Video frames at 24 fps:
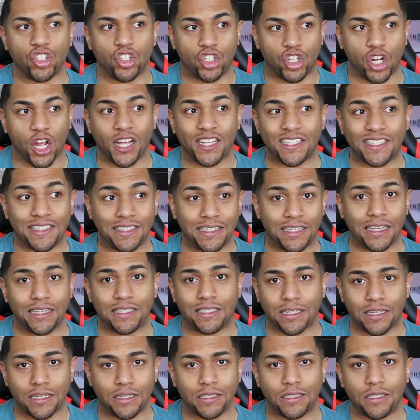just
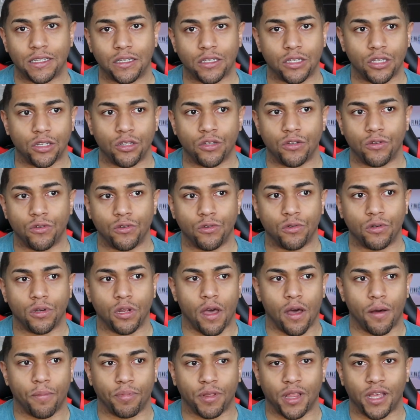discontinued
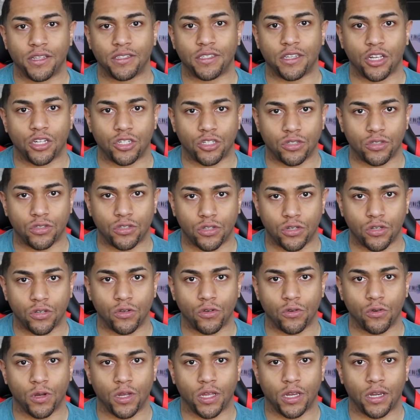the PlayStation
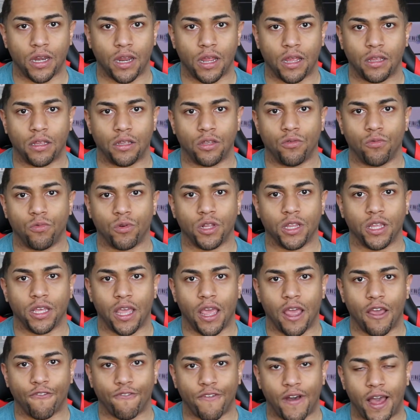2 and that you really
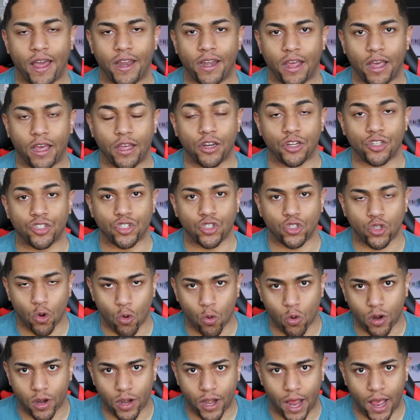can't find that in the
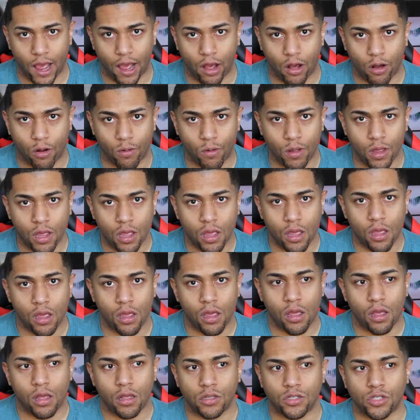store now.
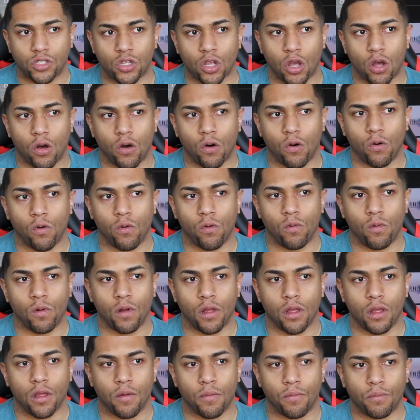So
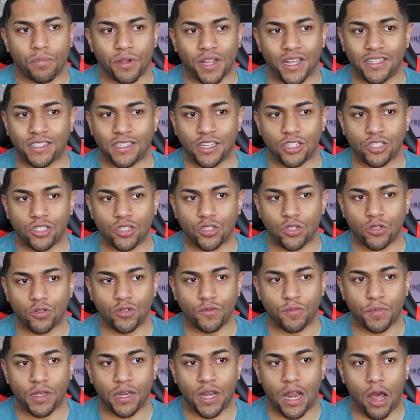PlayStation
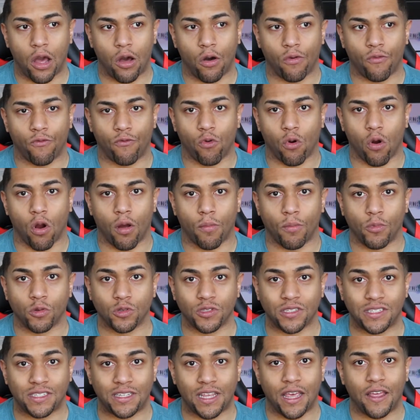2's been out for
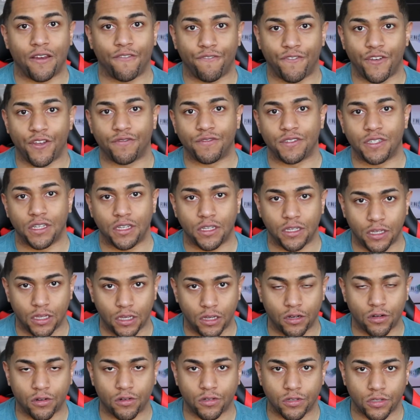almost 10-15
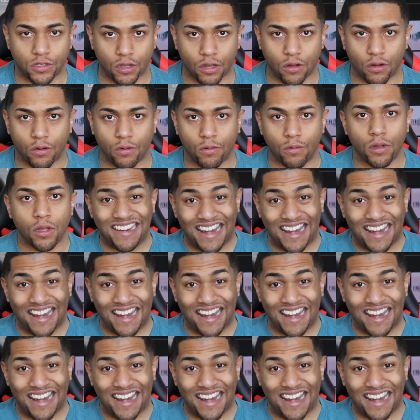years, so